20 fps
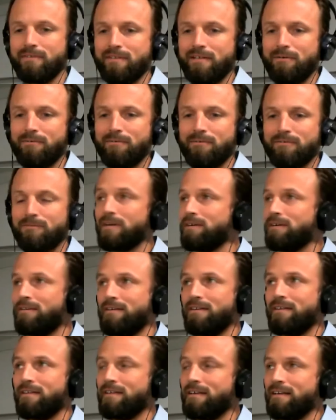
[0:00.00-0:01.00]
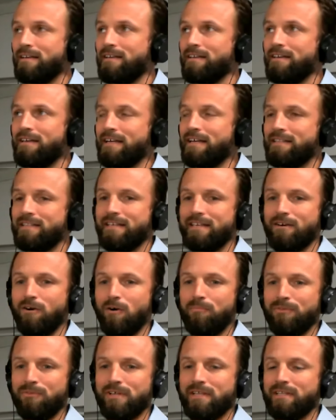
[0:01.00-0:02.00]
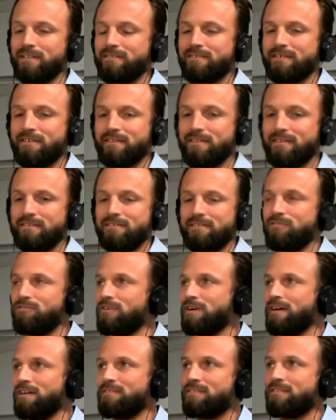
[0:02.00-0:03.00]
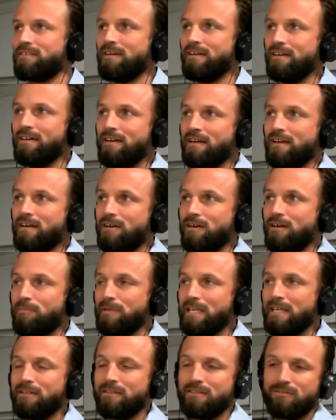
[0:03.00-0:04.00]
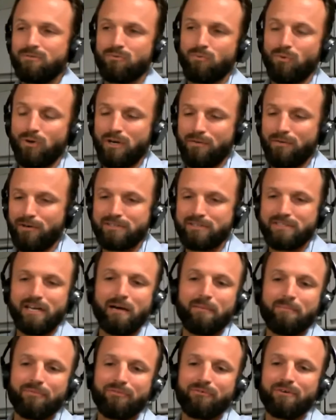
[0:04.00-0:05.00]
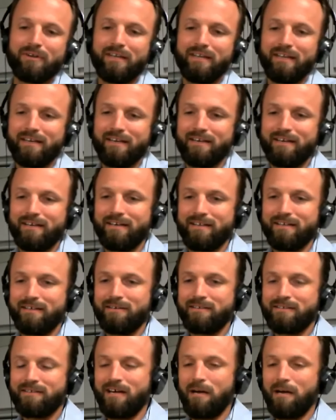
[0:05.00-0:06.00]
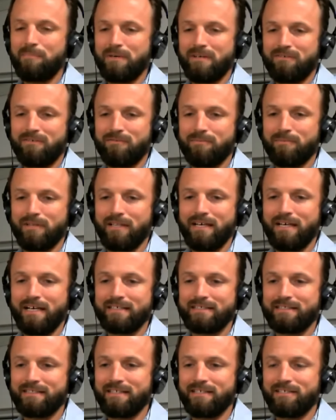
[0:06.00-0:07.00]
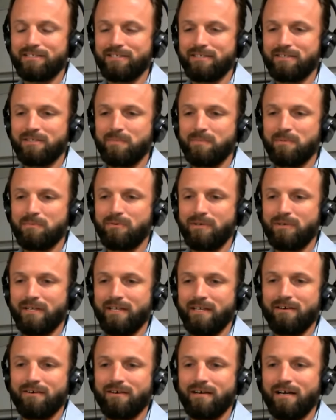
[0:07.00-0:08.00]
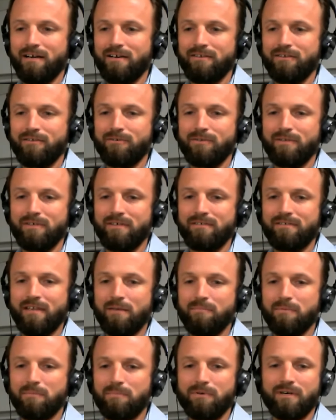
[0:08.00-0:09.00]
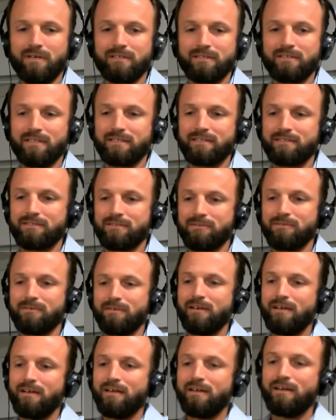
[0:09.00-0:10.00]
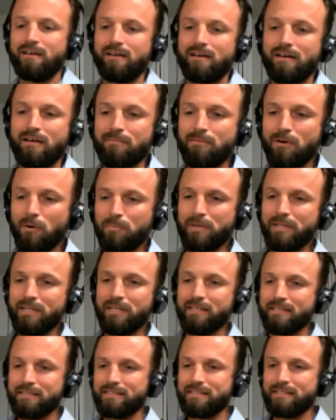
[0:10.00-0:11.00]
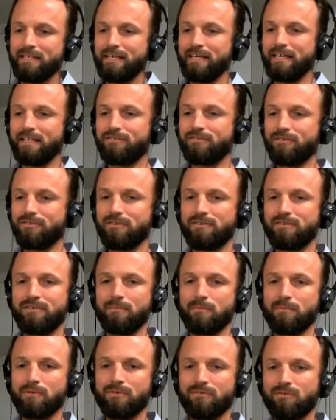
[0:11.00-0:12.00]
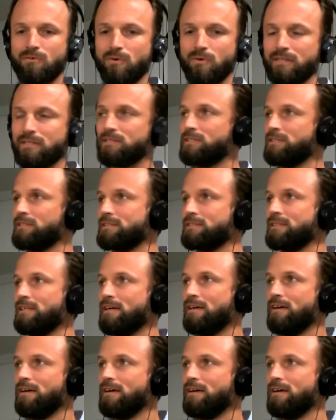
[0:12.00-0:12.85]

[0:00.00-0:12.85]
that was right on, and and I think hopefully this this addressed I mean, this was one of our top three uh, topics from the last session is people want to hear how to do these type of projects. So I'm hoping this answered some of those questions.